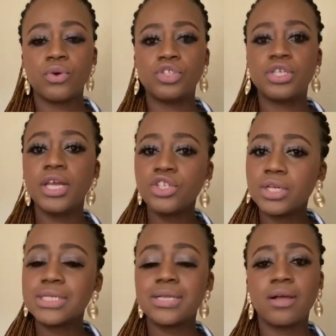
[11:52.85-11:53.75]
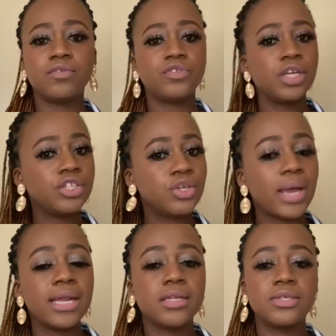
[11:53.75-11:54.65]
Change yourself, change your
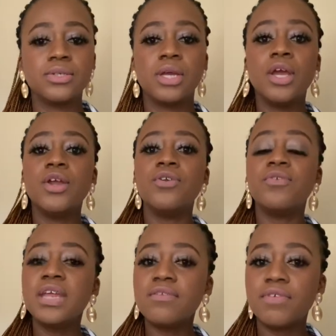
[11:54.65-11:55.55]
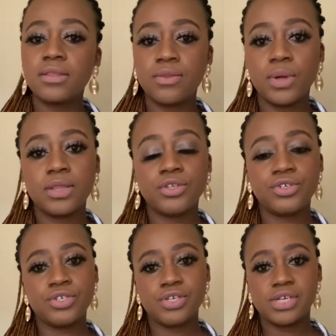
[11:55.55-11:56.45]
attitude, reinvent the way that
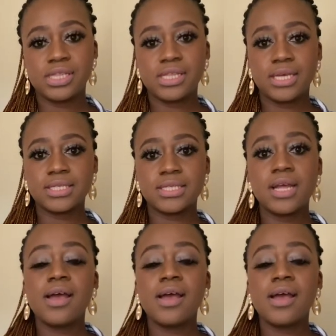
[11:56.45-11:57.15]
you're doing things,